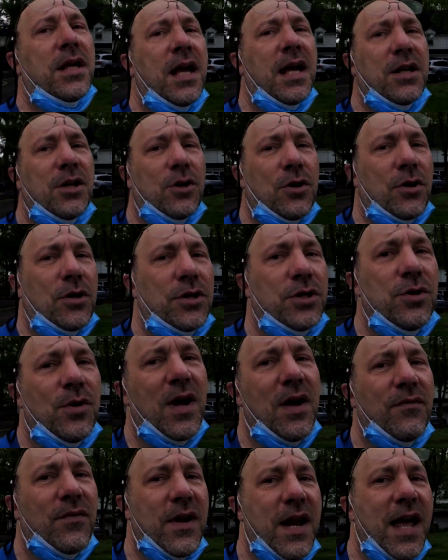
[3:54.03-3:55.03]
and girls,
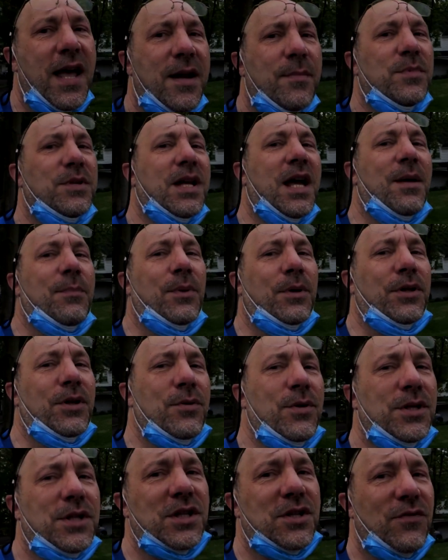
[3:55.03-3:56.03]
you have an Adam's apple
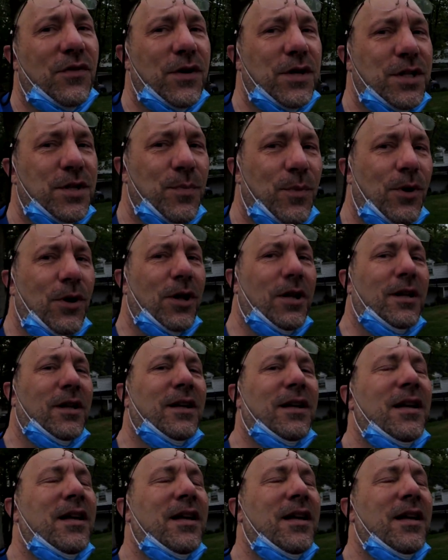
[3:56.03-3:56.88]
too, it's just very small.